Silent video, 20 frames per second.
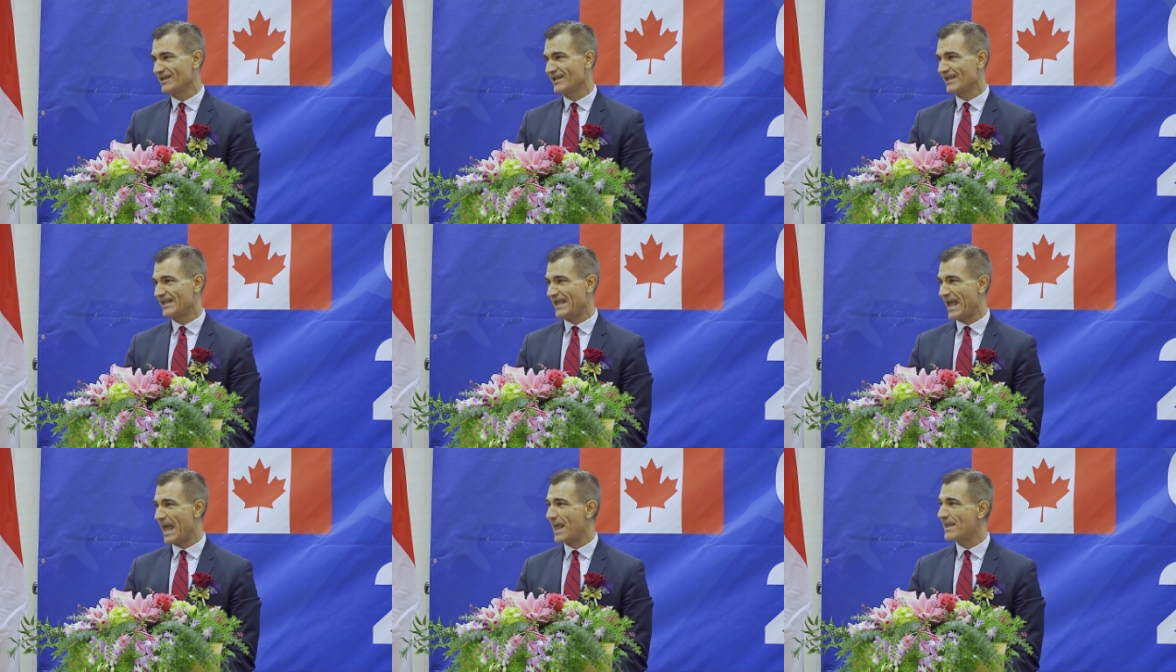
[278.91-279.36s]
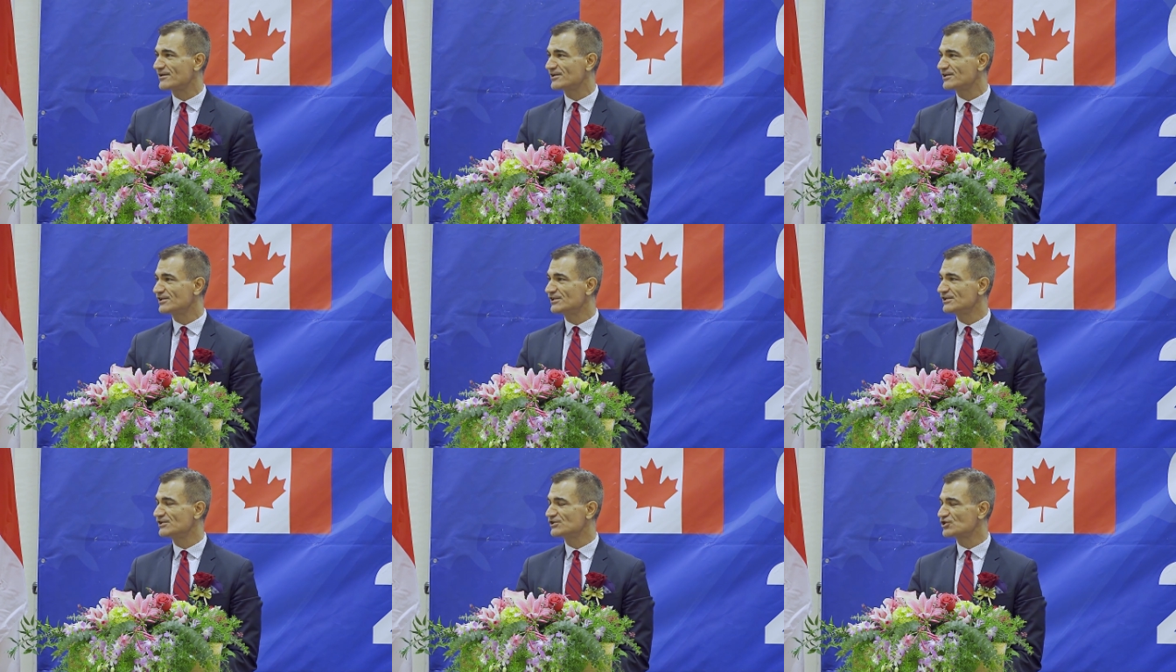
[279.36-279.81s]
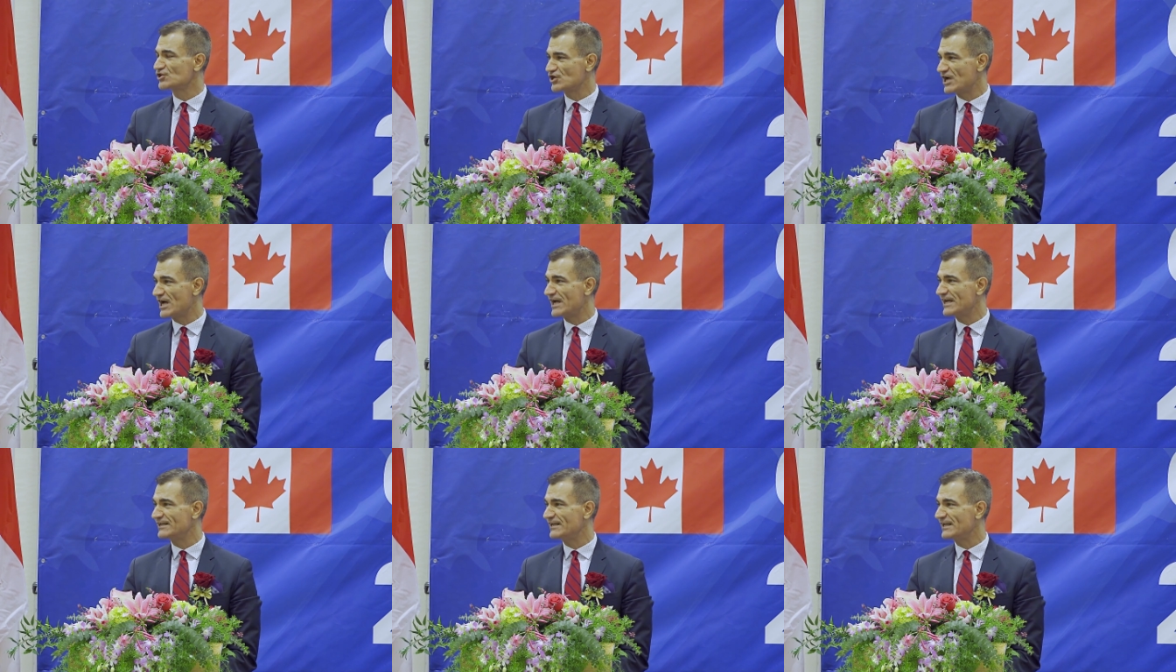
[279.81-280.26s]

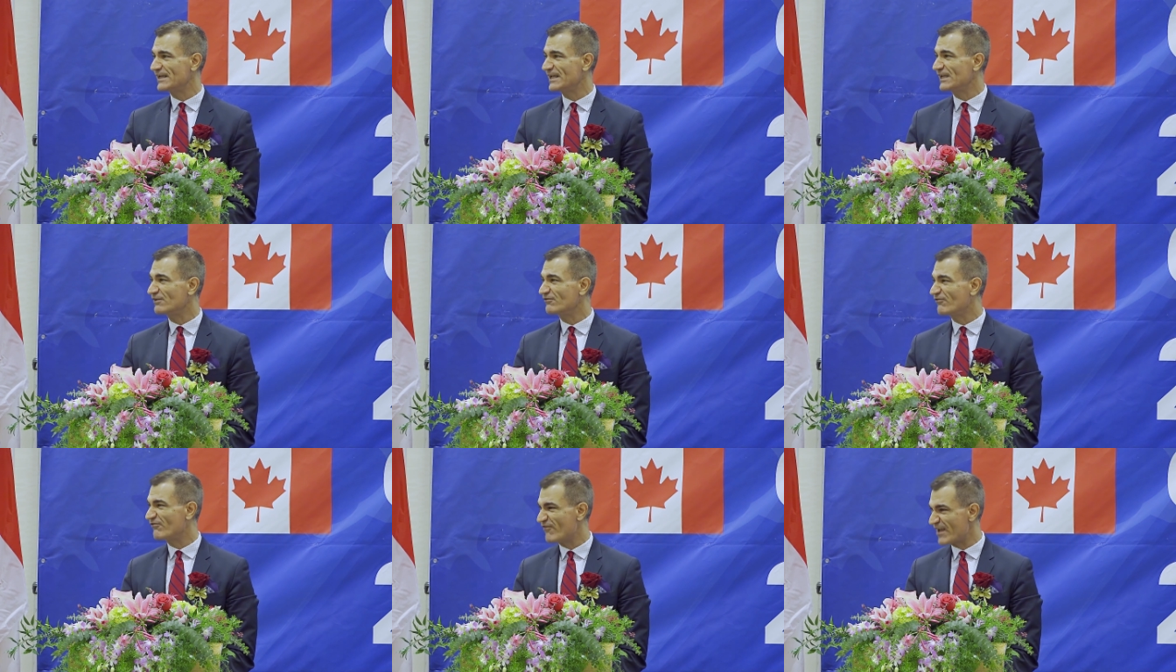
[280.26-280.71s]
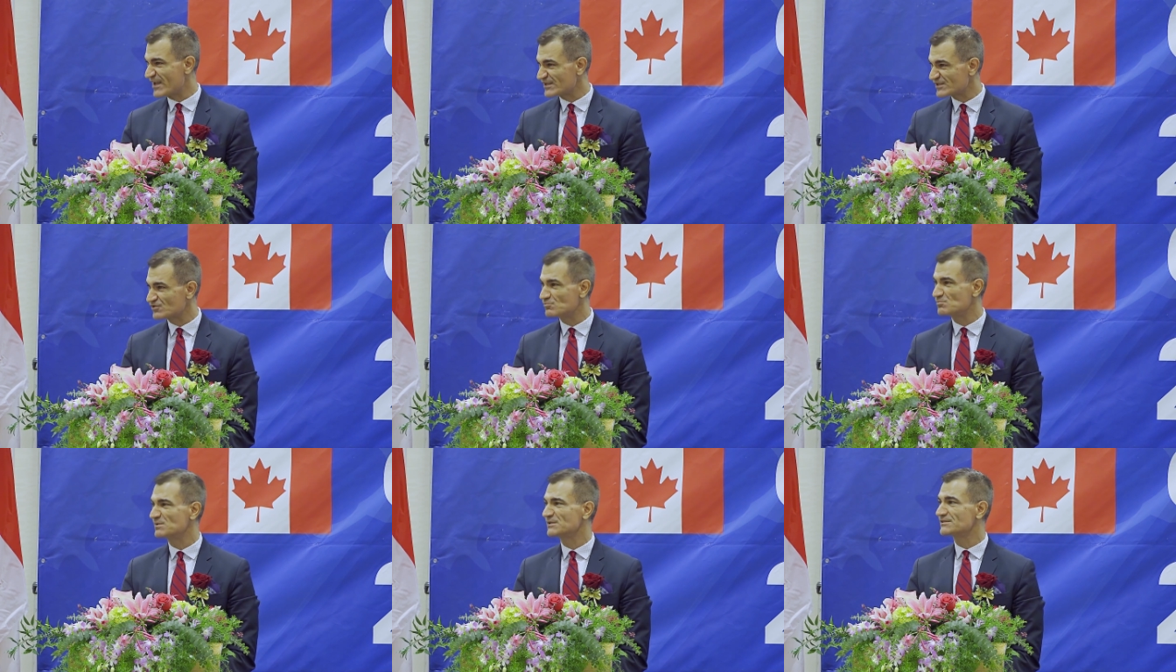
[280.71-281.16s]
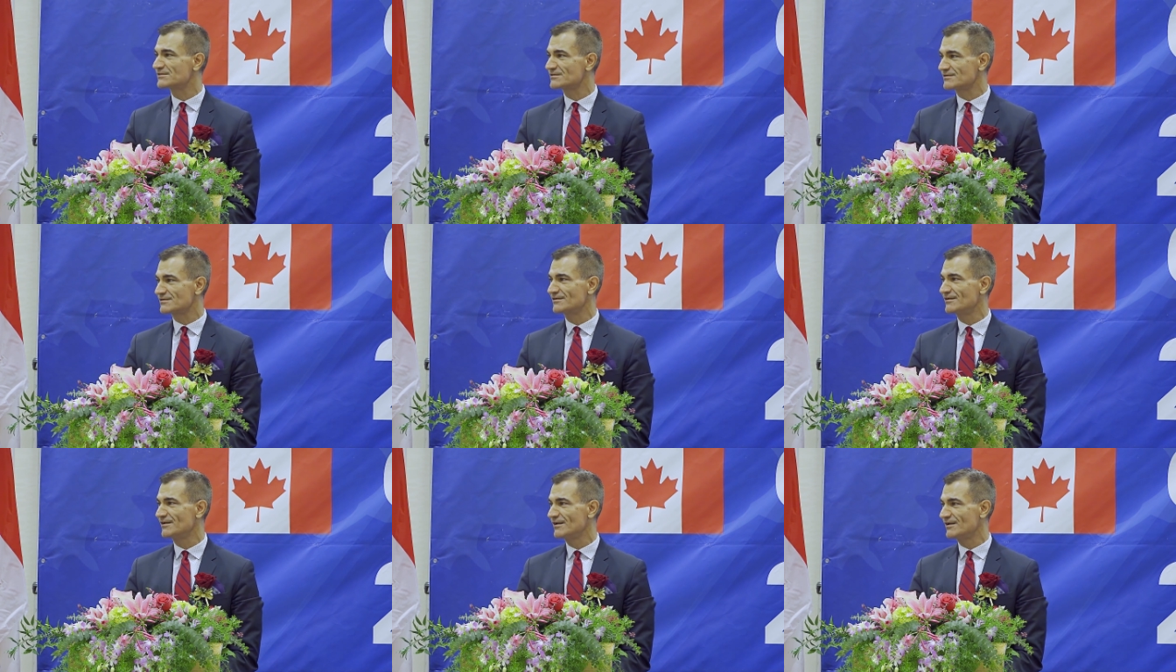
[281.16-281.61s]
Canada-China
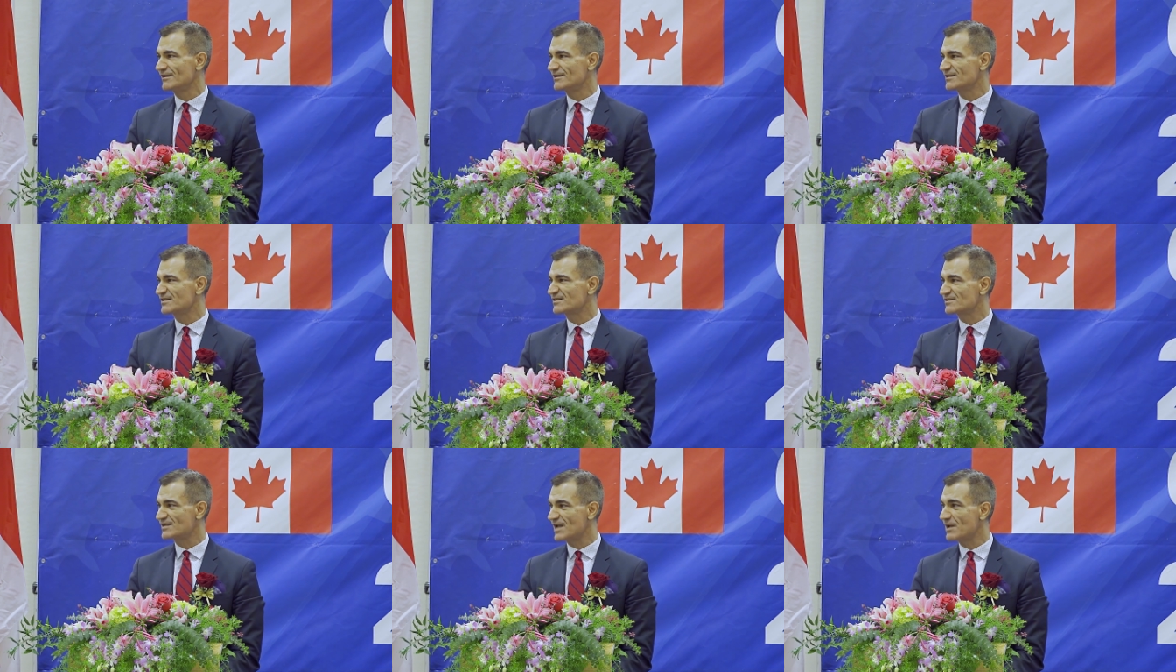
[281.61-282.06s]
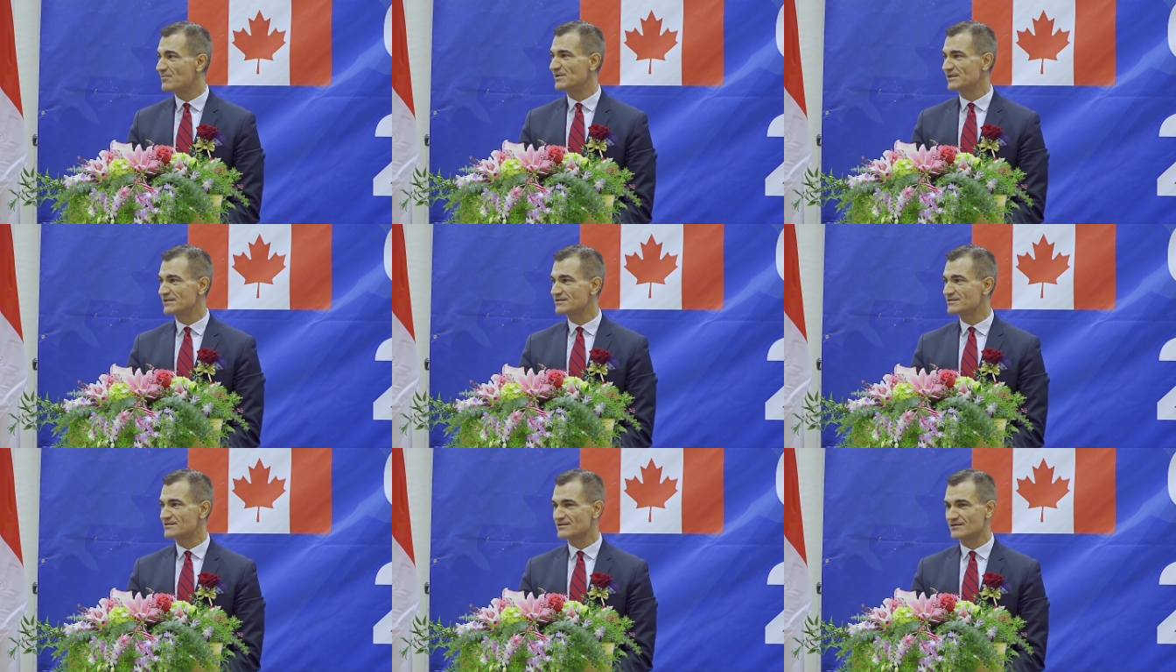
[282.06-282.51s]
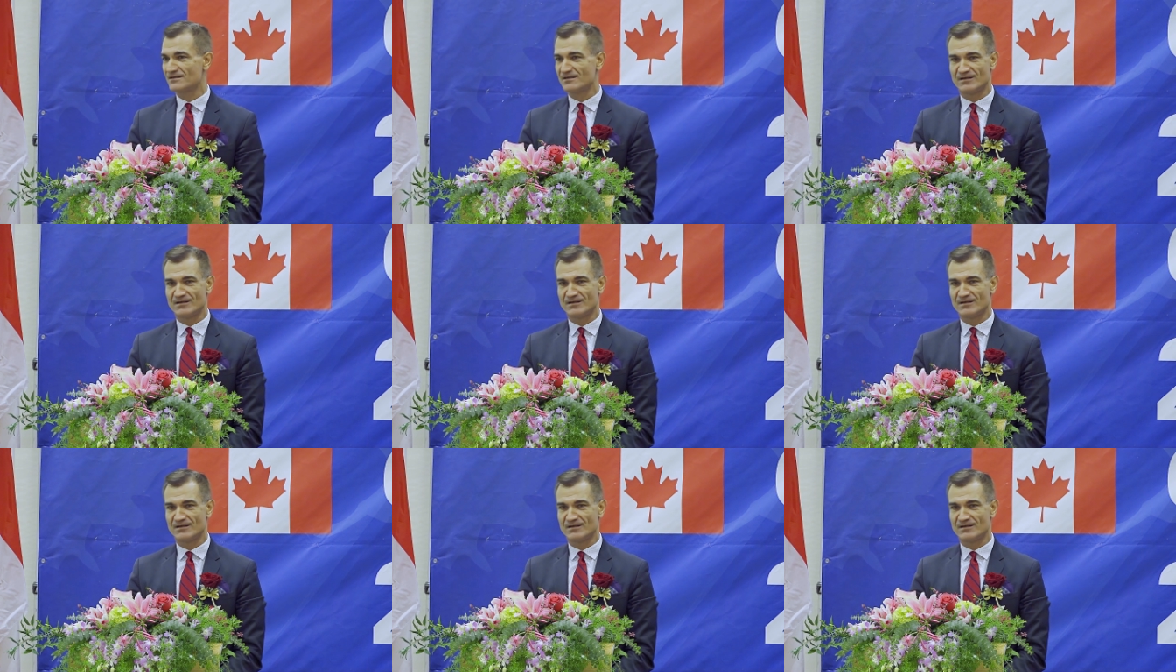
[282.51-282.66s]
Investment Summit